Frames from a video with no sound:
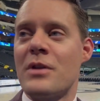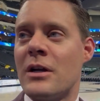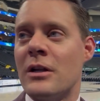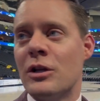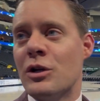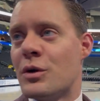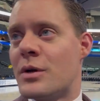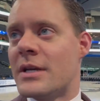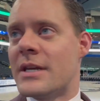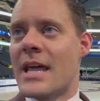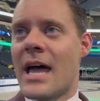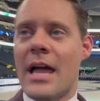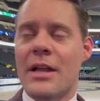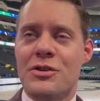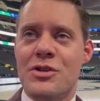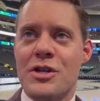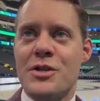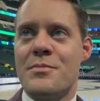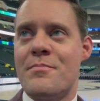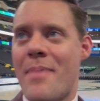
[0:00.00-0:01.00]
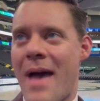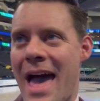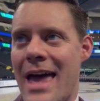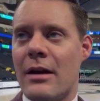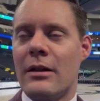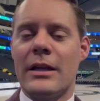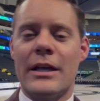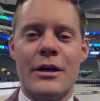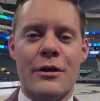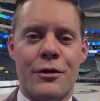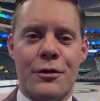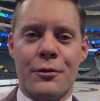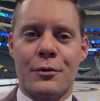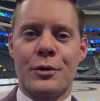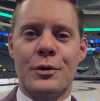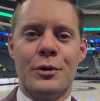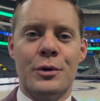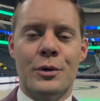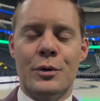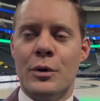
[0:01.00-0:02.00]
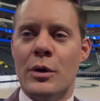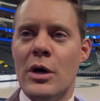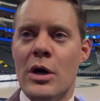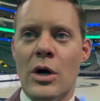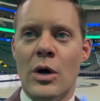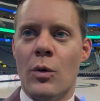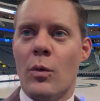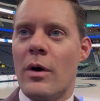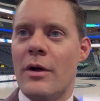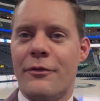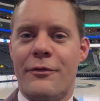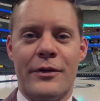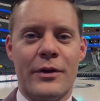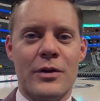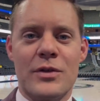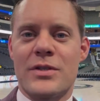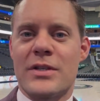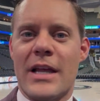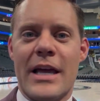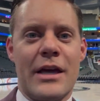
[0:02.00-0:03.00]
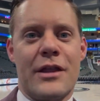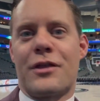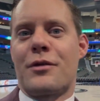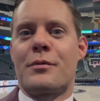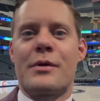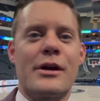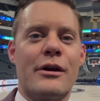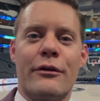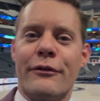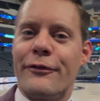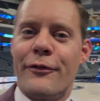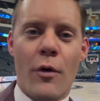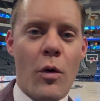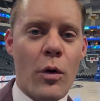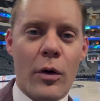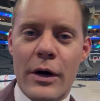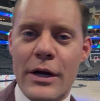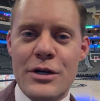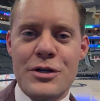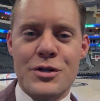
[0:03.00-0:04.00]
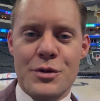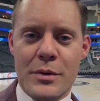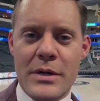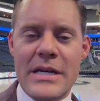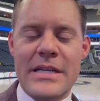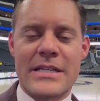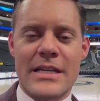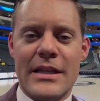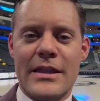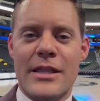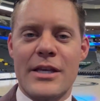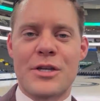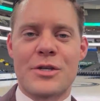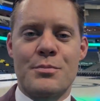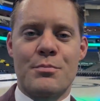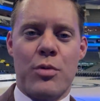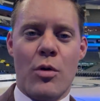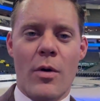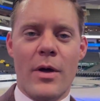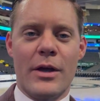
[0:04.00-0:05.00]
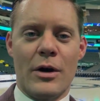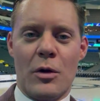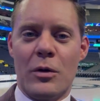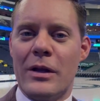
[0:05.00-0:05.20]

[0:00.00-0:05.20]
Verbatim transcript: Luka Doncic battling through what feels like three or four injuries at this point.